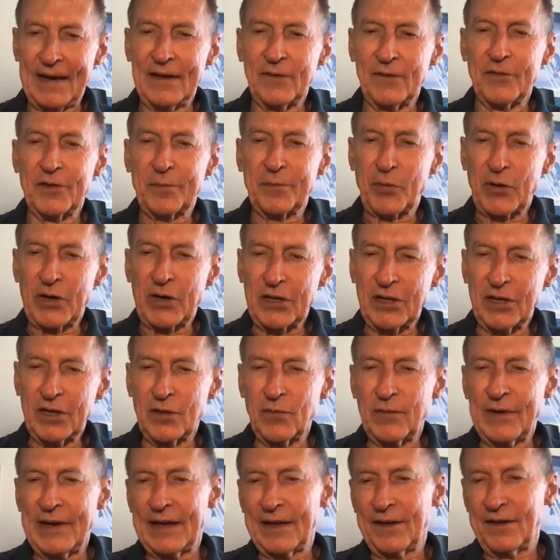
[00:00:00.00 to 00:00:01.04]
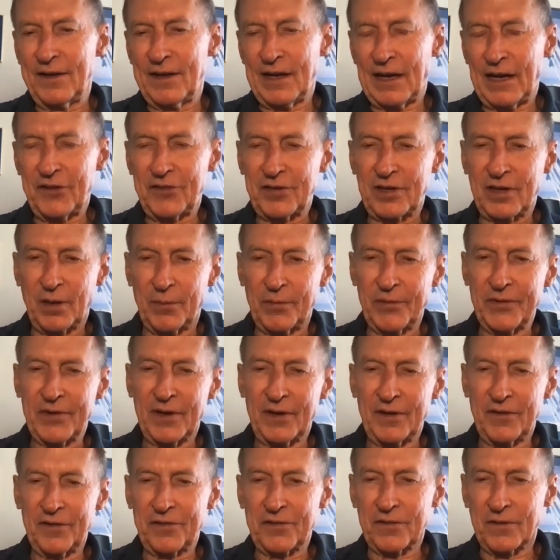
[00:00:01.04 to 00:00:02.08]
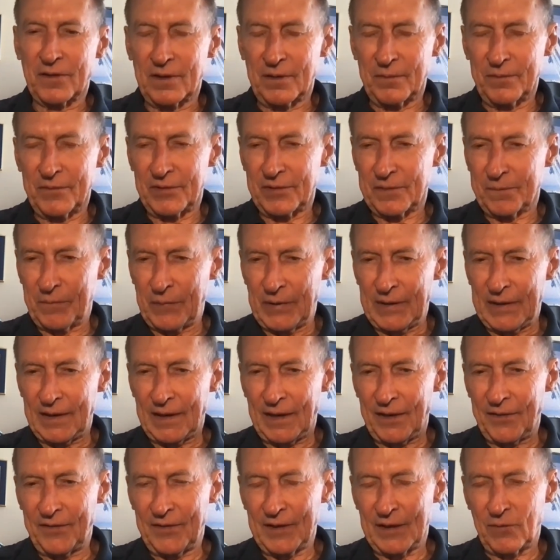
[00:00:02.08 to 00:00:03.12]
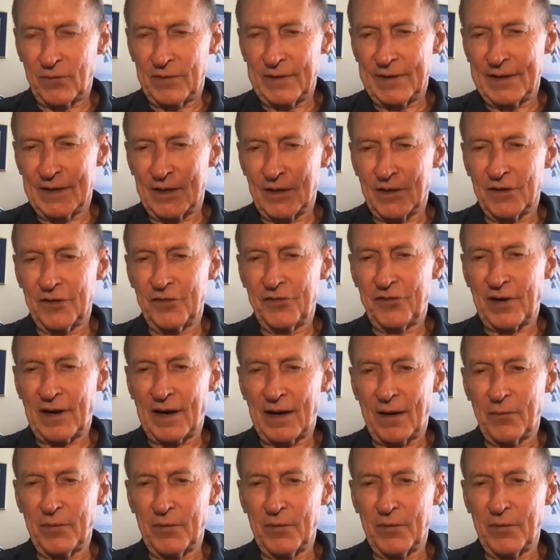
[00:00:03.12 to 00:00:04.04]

It was pretty good. We had to dodge a couple thunderstorms, but I think we did a good job